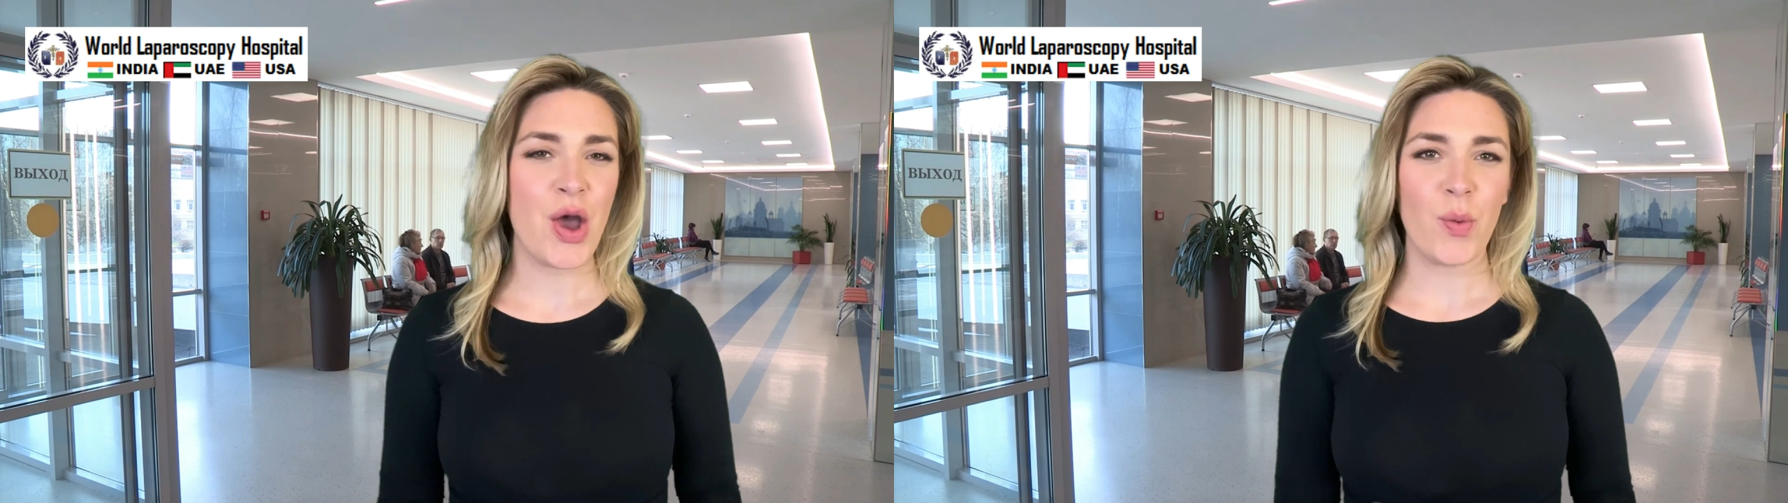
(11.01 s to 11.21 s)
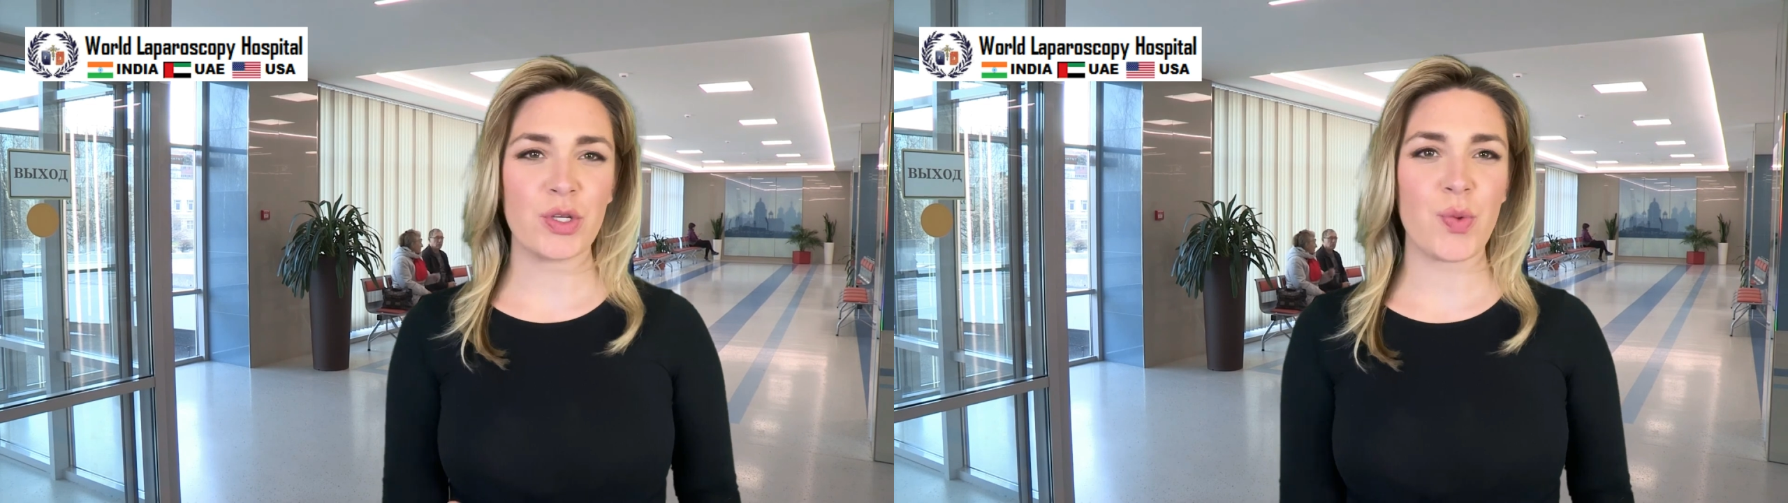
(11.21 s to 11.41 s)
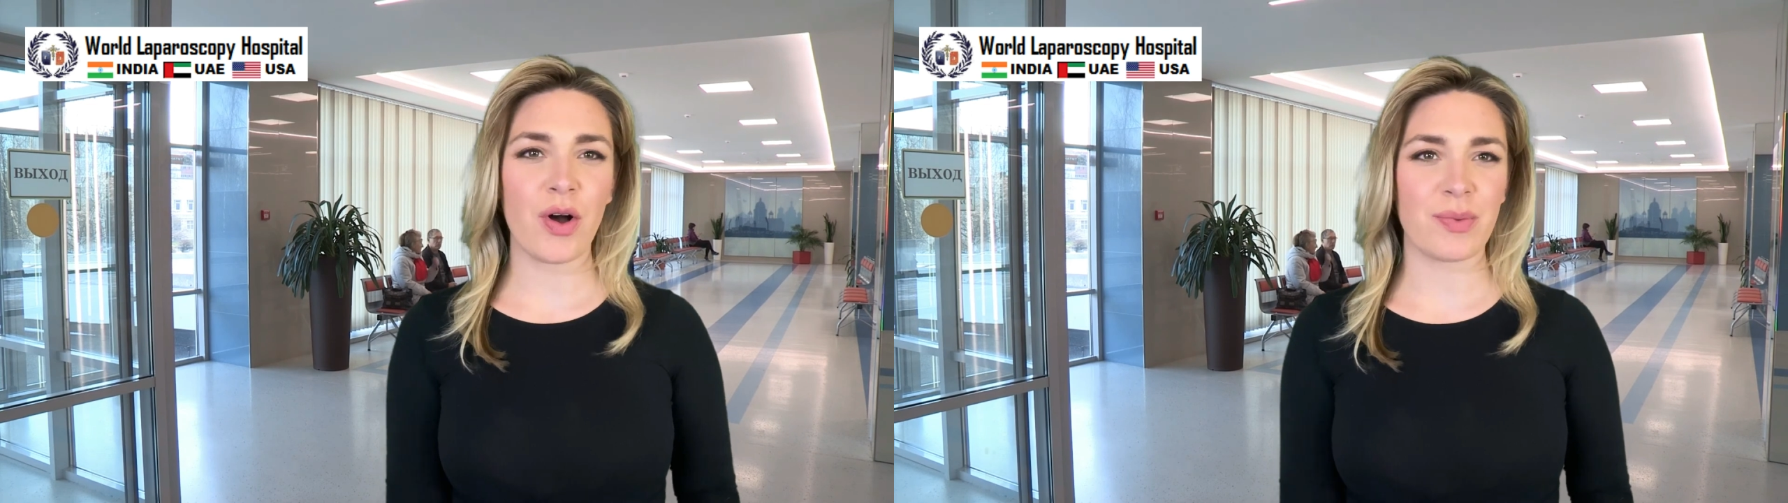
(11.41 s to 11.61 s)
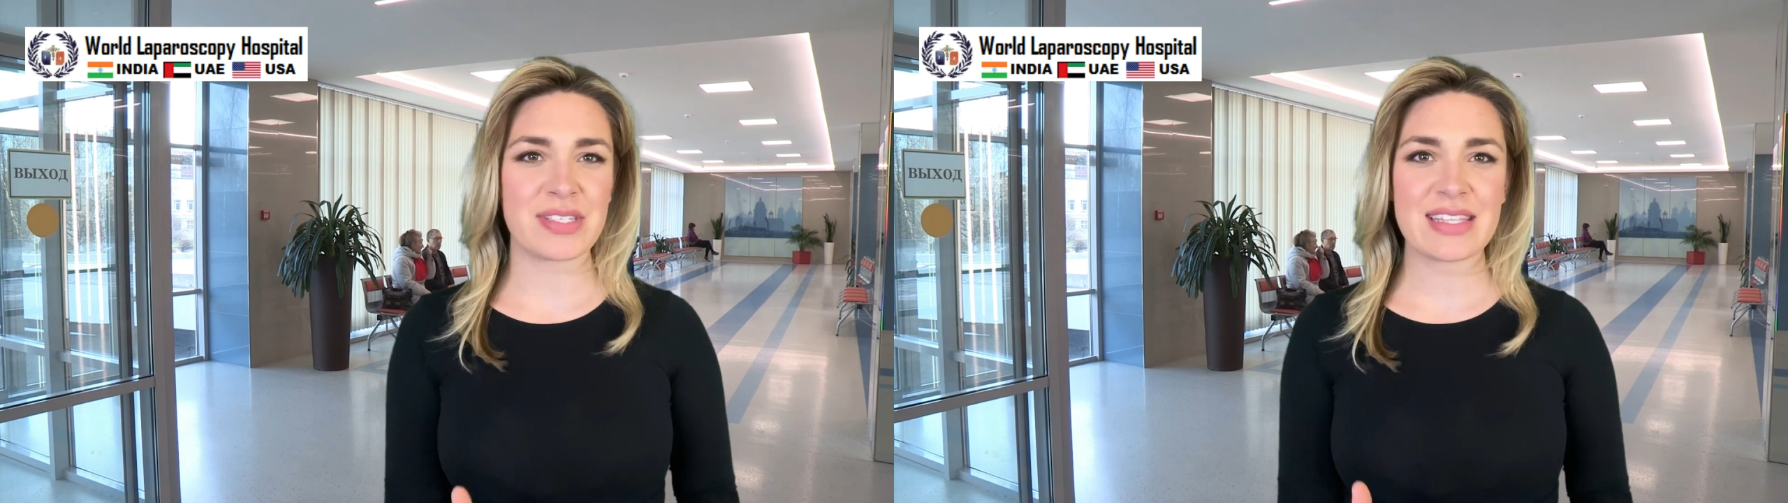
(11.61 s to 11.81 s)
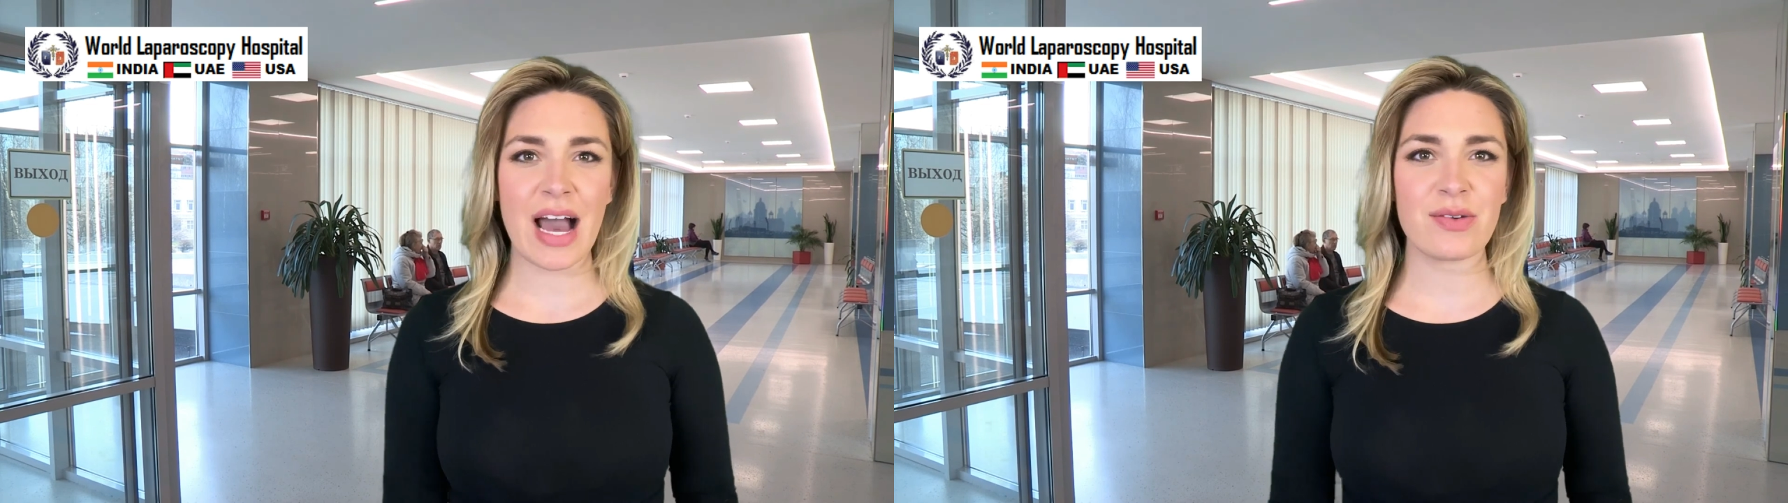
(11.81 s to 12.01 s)
which
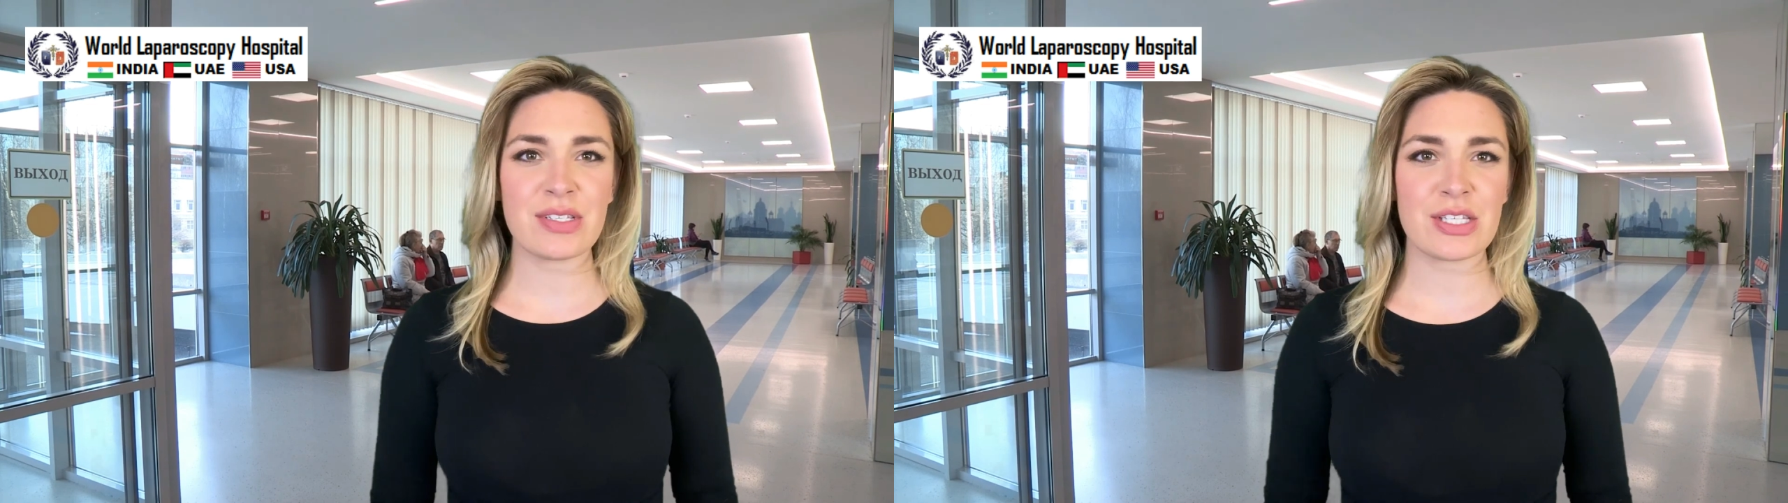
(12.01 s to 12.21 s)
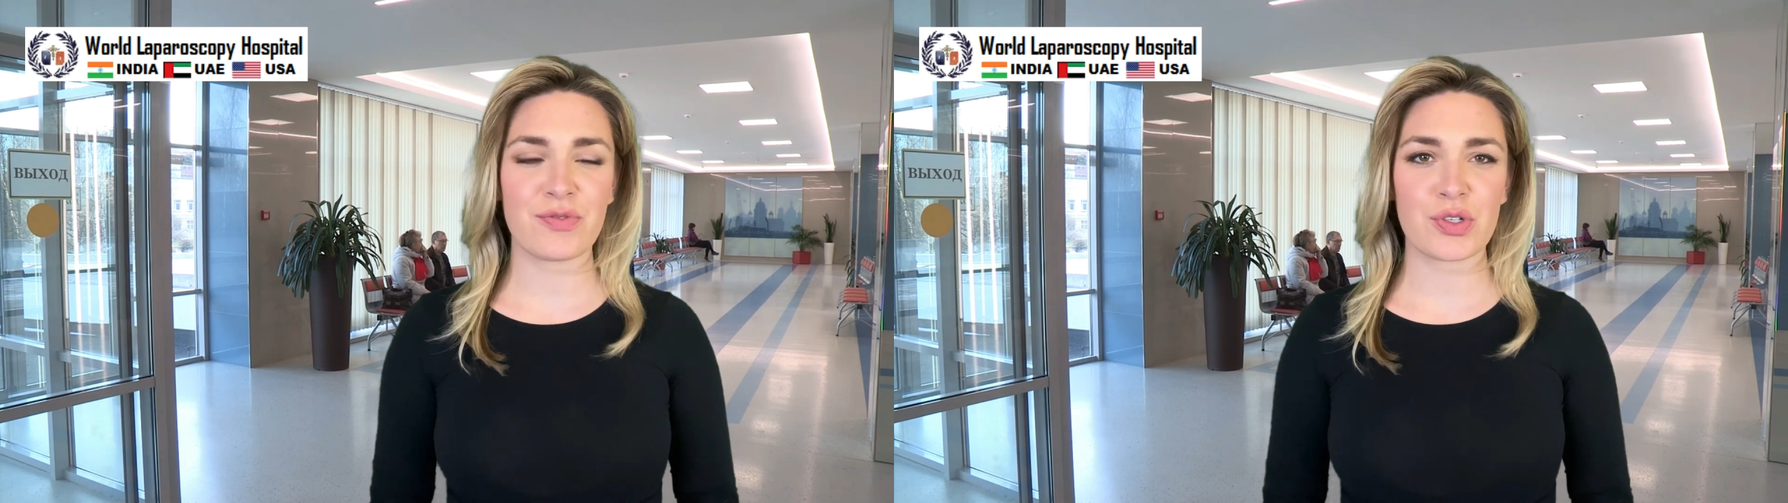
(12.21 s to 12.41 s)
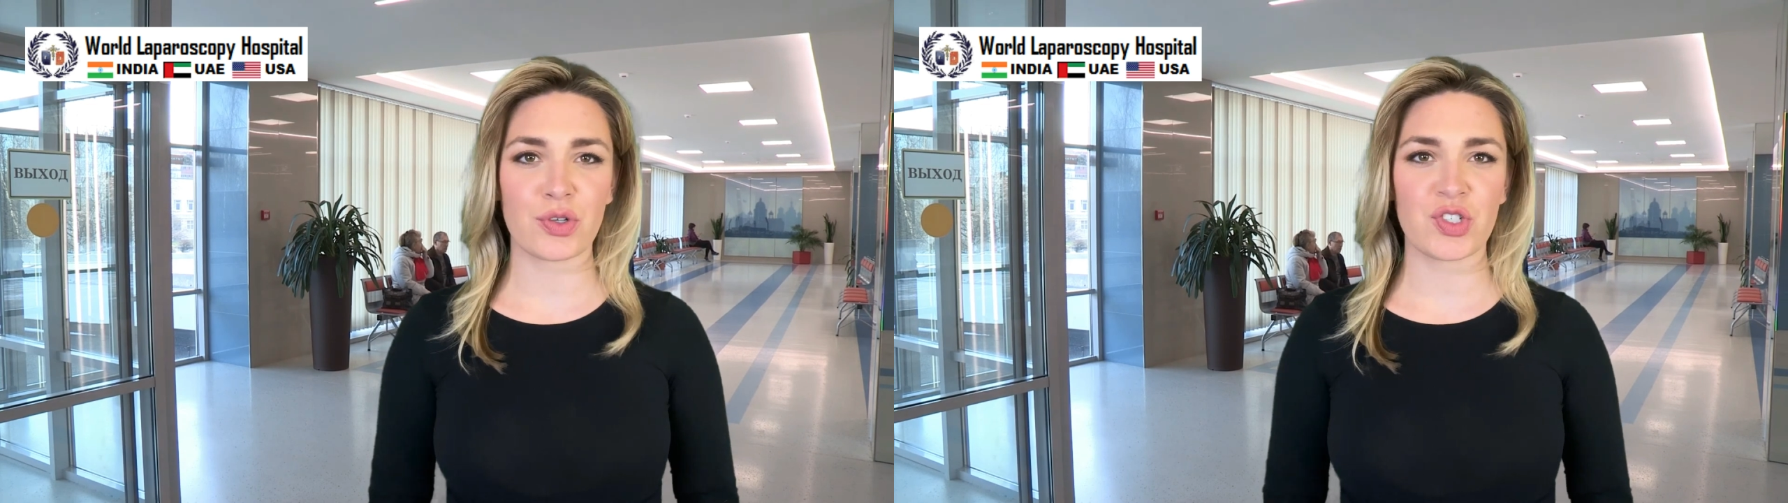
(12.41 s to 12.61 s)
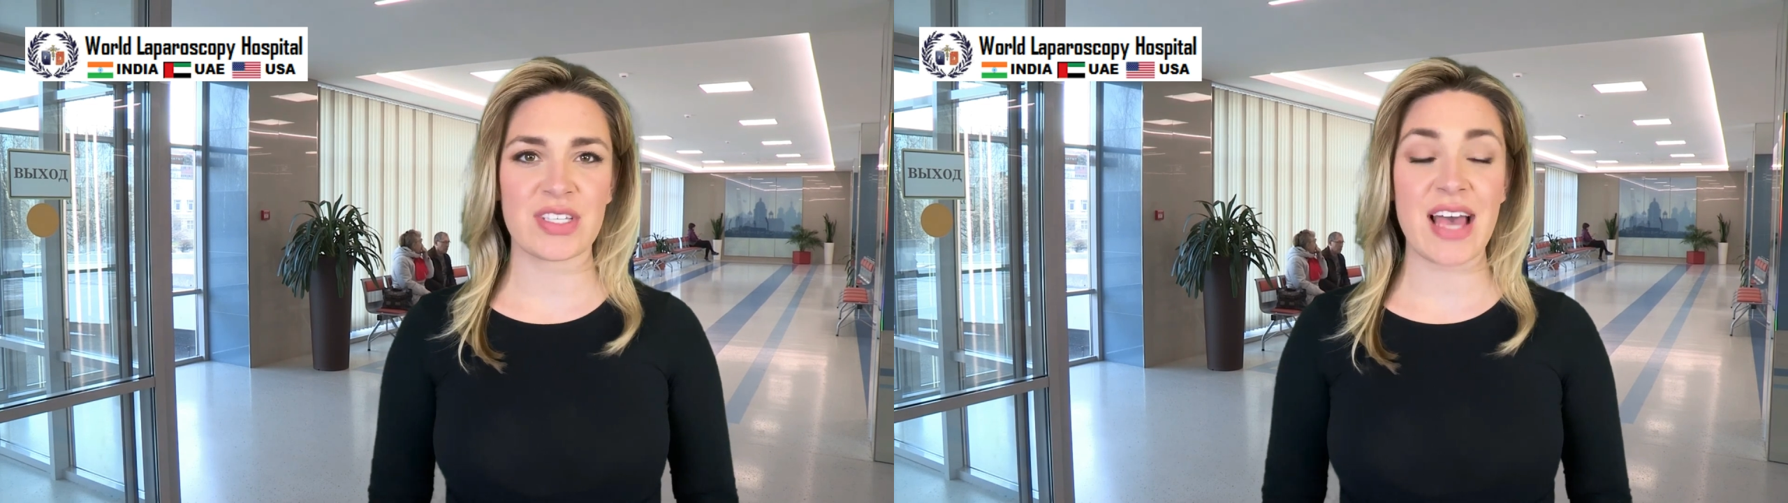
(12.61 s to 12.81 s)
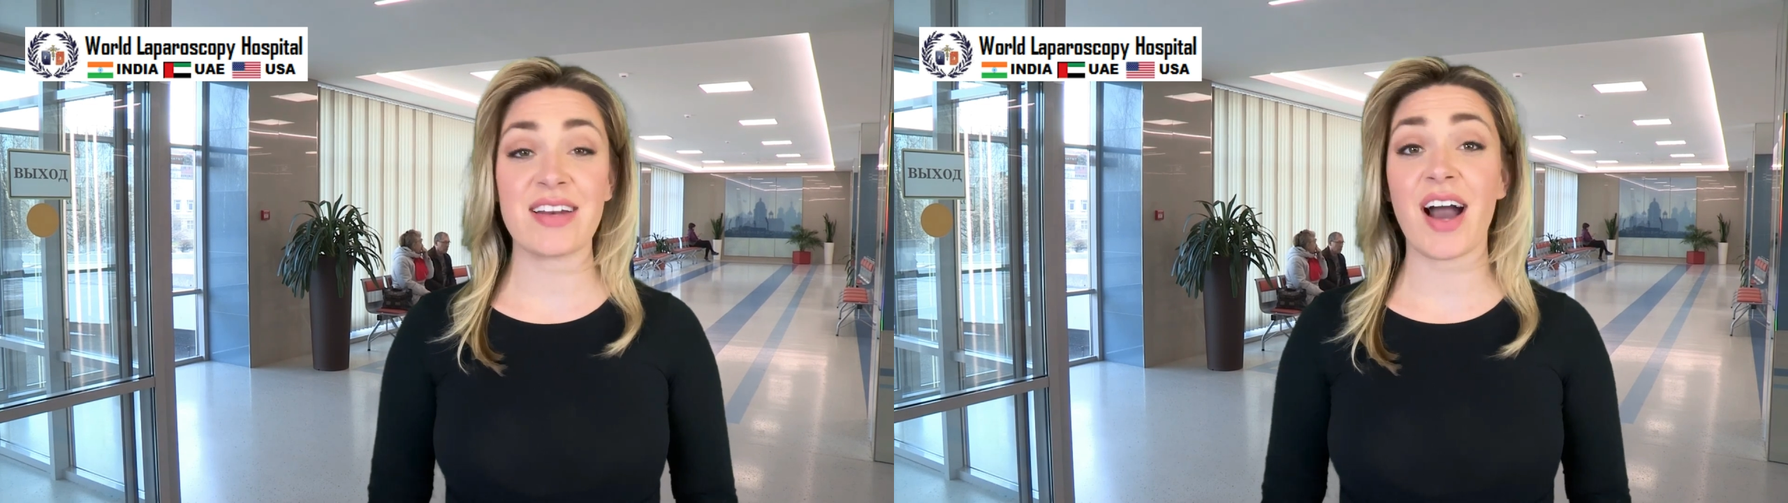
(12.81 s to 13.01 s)
welcomes thousands of surgeons and